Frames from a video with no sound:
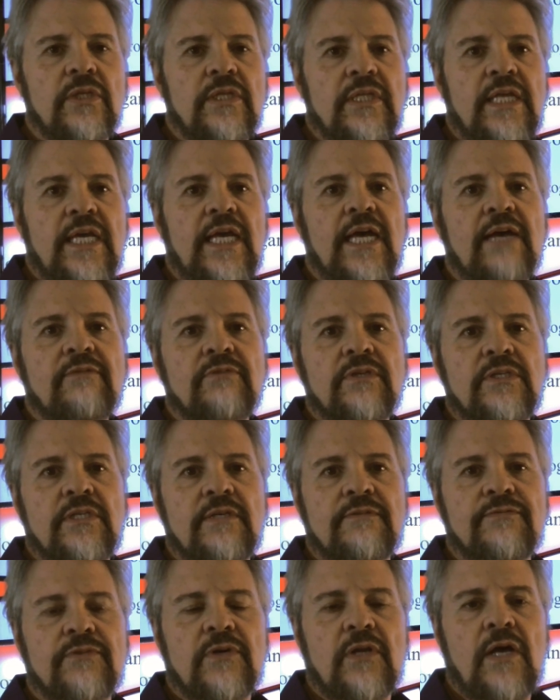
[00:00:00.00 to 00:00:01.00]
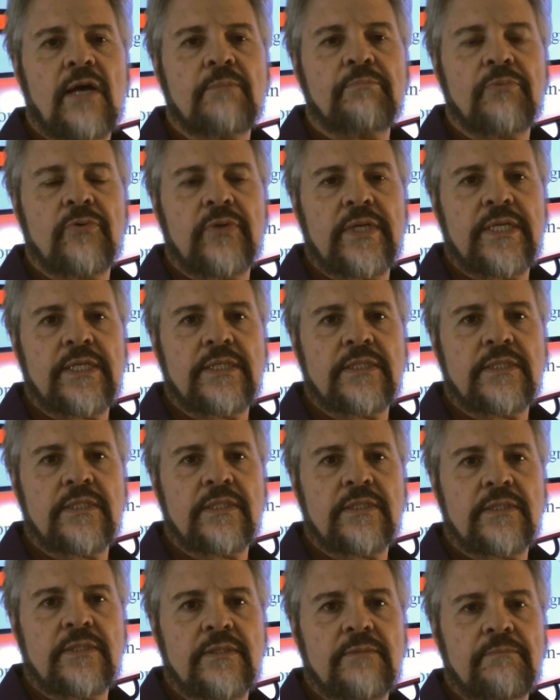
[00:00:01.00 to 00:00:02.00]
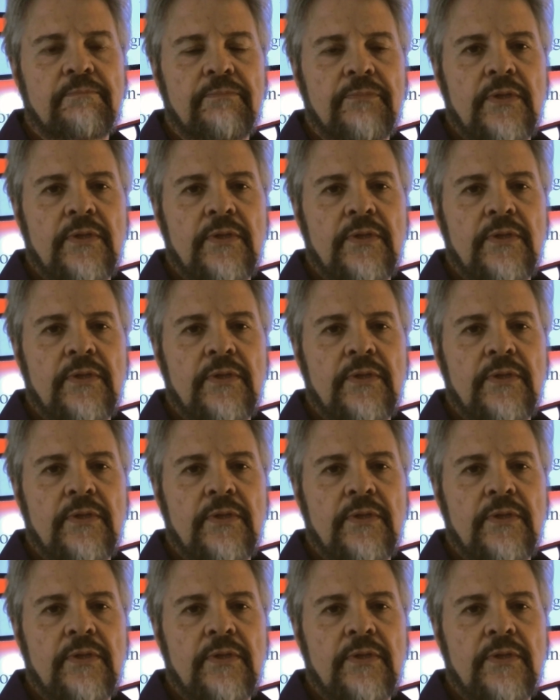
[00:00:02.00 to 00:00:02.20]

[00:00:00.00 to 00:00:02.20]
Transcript: they have a different operating system.